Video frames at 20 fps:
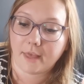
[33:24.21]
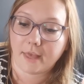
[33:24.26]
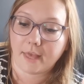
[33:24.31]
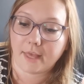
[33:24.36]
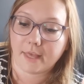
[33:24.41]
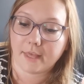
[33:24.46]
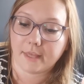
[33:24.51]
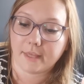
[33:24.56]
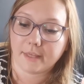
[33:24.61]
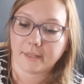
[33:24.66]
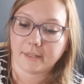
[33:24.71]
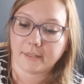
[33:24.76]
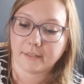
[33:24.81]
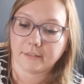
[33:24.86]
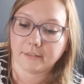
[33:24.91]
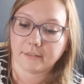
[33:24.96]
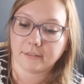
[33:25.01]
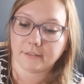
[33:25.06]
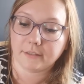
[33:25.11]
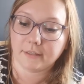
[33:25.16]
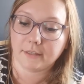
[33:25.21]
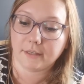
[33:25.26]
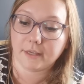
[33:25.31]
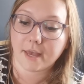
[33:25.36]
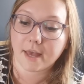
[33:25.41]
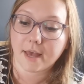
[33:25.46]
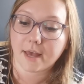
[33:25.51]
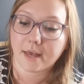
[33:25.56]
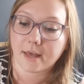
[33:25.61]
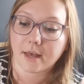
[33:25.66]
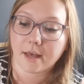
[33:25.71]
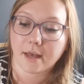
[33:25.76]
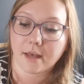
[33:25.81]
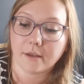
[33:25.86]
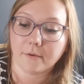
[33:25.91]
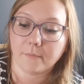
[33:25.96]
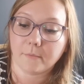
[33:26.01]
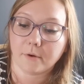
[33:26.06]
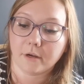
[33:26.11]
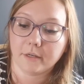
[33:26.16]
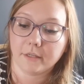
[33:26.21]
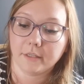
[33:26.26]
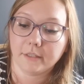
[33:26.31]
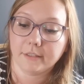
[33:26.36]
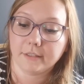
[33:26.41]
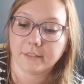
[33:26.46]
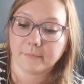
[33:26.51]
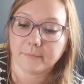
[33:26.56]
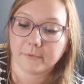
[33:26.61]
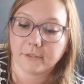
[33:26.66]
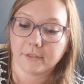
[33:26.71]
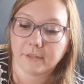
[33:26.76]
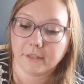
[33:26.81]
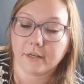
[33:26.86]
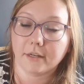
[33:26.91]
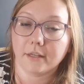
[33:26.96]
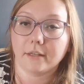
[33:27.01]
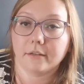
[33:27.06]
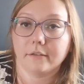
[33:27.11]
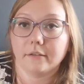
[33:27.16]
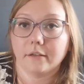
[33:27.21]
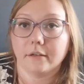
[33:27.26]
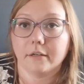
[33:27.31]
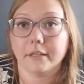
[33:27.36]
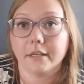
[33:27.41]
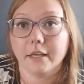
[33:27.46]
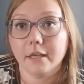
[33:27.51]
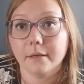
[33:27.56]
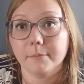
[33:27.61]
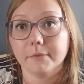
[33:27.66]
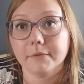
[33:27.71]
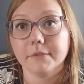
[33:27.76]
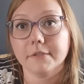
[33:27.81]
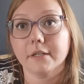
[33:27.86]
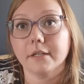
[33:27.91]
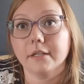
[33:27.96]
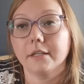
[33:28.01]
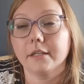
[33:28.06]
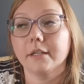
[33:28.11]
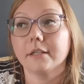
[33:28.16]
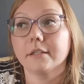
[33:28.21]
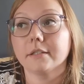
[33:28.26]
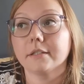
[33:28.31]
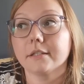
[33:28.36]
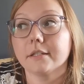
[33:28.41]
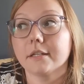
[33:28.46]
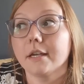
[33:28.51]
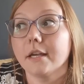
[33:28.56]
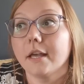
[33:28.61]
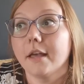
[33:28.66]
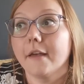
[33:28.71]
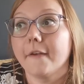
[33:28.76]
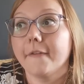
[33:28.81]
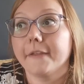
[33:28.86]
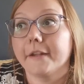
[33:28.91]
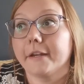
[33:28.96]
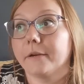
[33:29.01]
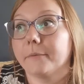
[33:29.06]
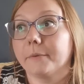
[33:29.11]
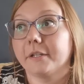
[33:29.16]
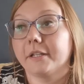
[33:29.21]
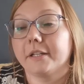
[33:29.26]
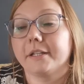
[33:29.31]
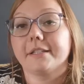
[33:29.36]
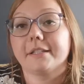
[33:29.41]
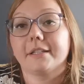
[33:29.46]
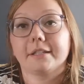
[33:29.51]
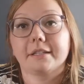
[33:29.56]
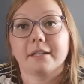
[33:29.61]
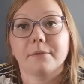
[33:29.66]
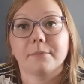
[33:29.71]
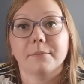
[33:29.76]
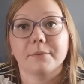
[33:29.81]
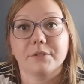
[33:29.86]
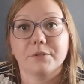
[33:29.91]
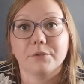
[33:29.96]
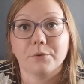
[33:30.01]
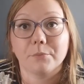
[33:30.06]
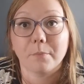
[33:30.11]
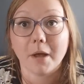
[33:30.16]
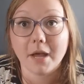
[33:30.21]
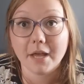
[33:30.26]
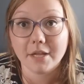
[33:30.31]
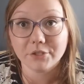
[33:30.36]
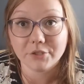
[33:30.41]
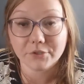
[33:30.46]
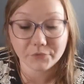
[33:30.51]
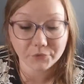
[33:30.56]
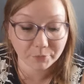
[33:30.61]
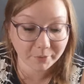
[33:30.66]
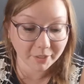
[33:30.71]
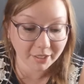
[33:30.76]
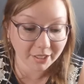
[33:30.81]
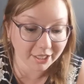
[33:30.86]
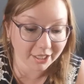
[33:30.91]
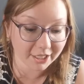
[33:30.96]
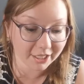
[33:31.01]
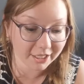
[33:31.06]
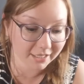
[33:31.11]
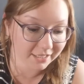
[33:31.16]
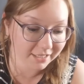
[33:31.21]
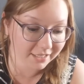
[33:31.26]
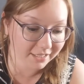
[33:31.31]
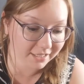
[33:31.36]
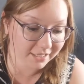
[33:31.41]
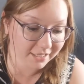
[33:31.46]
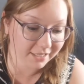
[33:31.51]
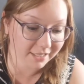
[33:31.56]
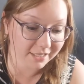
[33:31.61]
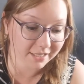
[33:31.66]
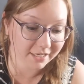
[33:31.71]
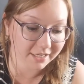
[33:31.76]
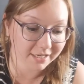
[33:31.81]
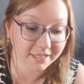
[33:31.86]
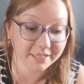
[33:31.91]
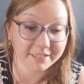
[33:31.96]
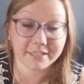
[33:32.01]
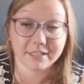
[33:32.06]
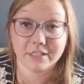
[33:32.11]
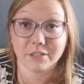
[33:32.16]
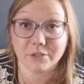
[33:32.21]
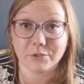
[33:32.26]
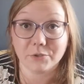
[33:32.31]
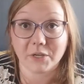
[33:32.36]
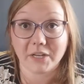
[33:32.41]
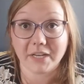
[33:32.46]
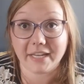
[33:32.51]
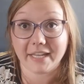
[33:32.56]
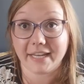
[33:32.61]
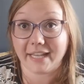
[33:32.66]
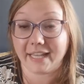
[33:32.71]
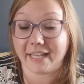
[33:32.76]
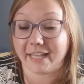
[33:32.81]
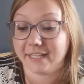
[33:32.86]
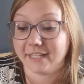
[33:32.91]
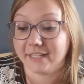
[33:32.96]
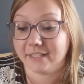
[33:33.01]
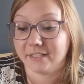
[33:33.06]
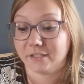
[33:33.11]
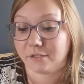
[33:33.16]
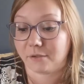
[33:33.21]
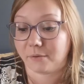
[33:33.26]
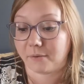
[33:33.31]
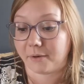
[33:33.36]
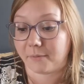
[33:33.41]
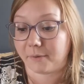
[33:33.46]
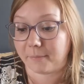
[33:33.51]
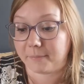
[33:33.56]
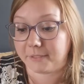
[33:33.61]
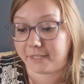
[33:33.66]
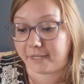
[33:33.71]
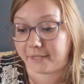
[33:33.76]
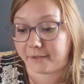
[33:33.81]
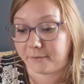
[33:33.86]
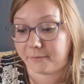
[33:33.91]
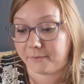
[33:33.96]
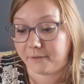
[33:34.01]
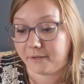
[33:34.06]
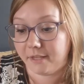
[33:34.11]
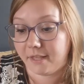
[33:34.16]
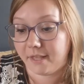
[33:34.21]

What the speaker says: And yeah, I wanted something that had a lot of cables on it. Then I realized that that was too much for me, and I didn't enjoy knitting it, so I ripped it out.